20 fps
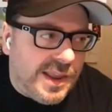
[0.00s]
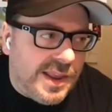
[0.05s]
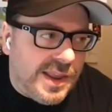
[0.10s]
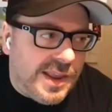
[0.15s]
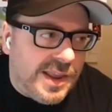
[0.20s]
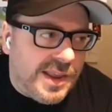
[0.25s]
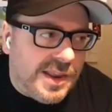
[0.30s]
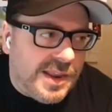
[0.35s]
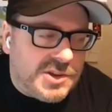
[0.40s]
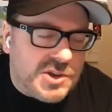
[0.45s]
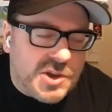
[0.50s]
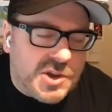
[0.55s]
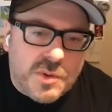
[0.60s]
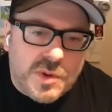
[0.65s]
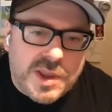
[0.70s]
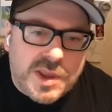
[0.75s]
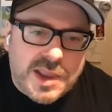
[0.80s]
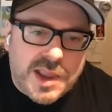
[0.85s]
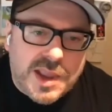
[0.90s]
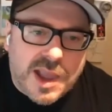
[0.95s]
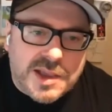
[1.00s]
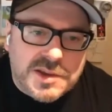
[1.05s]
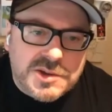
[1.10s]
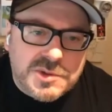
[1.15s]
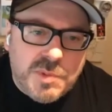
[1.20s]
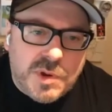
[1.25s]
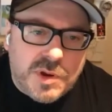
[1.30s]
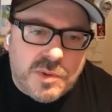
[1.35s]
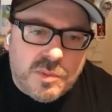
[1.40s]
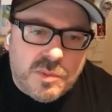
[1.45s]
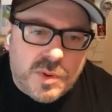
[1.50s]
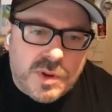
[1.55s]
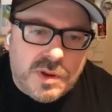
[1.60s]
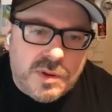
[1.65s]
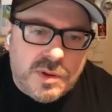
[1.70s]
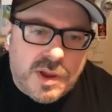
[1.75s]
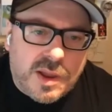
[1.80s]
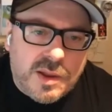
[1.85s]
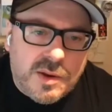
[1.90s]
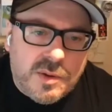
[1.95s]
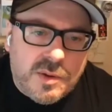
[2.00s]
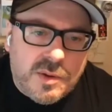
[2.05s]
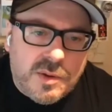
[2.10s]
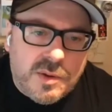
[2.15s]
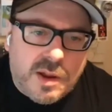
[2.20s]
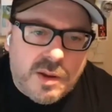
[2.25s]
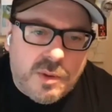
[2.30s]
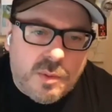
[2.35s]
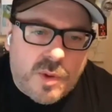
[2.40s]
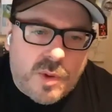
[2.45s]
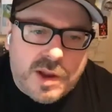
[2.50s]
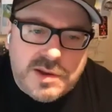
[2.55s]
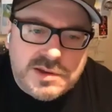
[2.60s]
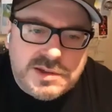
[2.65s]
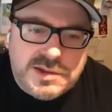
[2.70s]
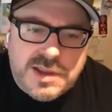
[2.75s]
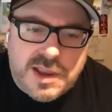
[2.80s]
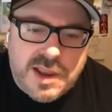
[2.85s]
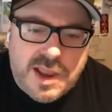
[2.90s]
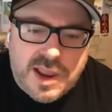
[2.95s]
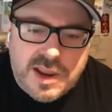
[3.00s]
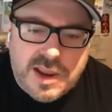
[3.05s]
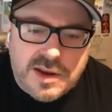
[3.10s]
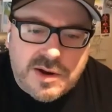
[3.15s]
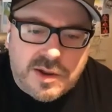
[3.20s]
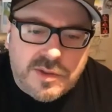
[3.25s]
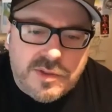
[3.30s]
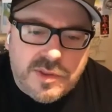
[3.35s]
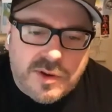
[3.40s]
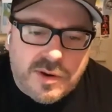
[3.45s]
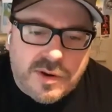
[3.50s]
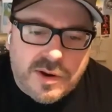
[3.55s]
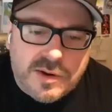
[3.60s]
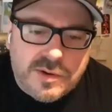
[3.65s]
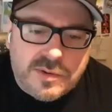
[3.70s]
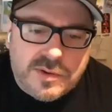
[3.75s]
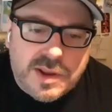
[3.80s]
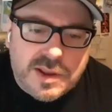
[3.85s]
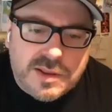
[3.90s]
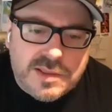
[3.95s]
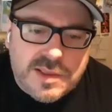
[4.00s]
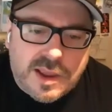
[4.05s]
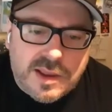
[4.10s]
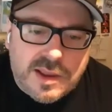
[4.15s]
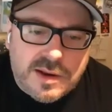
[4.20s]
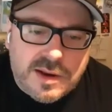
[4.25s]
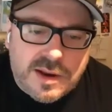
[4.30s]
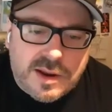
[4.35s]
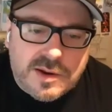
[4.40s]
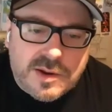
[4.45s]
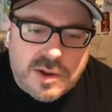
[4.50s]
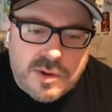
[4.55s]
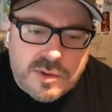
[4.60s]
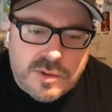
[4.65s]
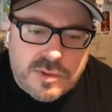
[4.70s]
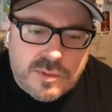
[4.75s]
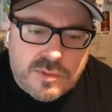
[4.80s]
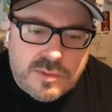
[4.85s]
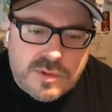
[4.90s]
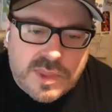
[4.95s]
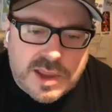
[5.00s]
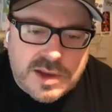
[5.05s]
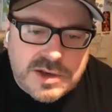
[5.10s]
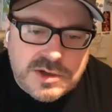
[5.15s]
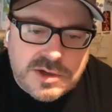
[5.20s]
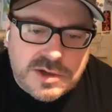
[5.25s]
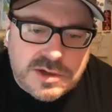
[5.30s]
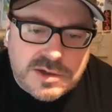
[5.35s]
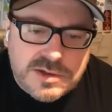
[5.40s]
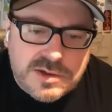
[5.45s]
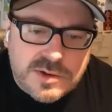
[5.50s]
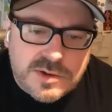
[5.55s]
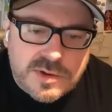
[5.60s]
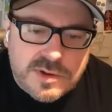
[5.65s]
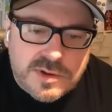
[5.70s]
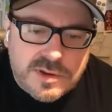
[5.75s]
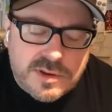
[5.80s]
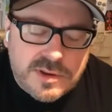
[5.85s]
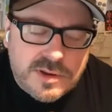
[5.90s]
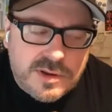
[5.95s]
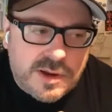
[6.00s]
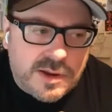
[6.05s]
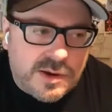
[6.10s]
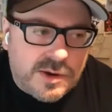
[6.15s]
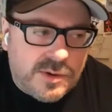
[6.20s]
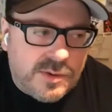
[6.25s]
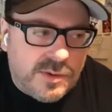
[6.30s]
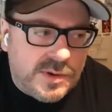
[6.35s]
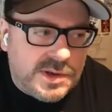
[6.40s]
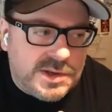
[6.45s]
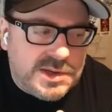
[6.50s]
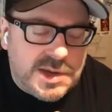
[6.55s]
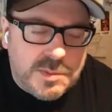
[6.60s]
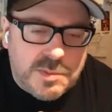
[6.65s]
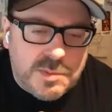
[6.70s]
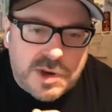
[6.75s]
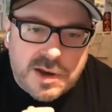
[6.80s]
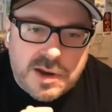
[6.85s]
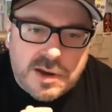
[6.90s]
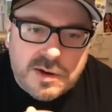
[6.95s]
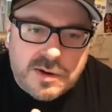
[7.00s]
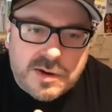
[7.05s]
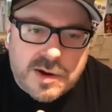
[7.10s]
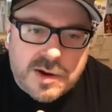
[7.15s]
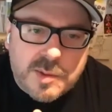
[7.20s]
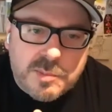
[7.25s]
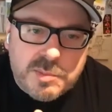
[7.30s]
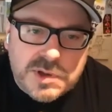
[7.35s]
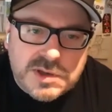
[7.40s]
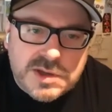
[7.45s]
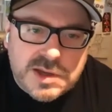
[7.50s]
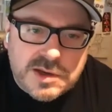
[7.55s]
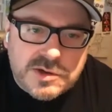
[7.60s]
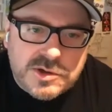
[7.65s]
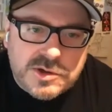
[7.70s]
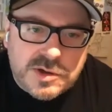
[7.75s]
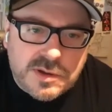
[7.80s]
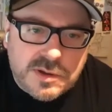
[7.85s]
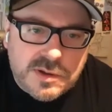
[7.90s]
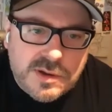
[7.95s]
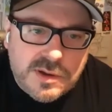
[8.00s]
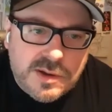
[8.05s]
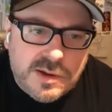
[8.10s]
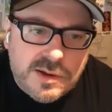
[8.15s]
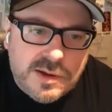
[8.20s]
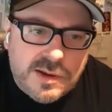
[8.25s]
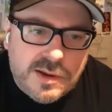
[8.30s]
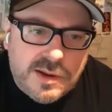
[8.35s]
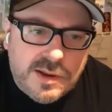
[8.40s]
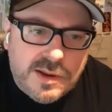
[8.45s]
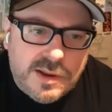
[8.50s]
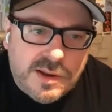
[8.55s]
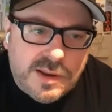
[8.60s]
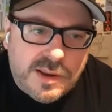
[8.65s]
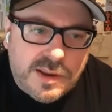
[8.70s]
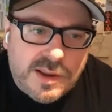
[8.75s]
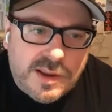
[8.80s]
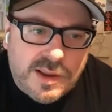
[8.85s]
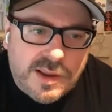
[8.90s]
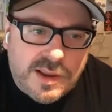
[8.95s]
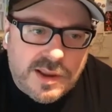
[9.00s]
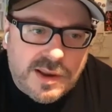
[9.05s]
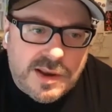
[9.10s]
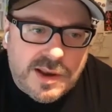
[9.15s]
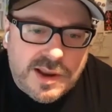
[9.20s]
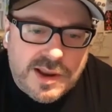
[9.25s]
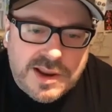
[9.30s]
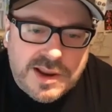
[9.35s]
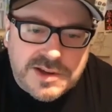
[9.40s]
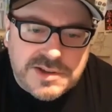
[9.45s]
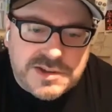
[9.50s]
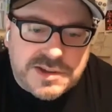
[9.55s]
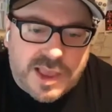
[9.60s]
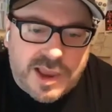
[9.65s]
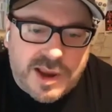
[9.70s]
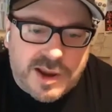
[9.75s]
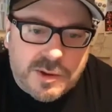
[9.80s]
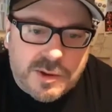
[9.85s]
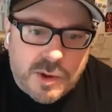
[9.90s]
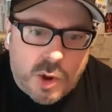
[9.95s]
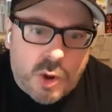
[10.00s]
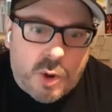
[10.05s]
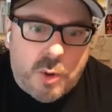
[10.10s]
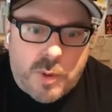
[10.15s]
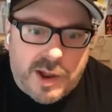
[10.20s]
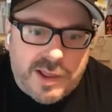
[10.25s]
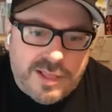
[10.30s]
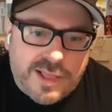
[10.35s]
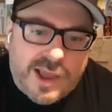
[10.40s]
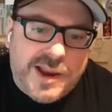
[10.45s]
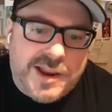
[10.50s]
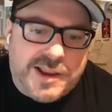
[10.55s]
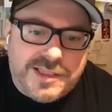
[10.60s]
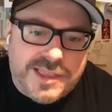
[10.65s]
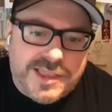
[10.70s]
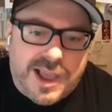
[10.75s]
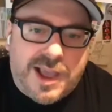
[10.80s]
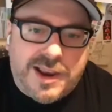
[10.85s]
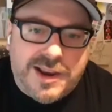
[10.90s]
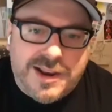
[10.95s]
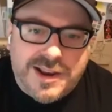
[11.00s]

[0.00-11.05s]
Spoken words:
And so he asked me, why is the 8 on there? I don't get that. And I go, well, that's just to, intimidate your competition. And he's like, oh, I like that.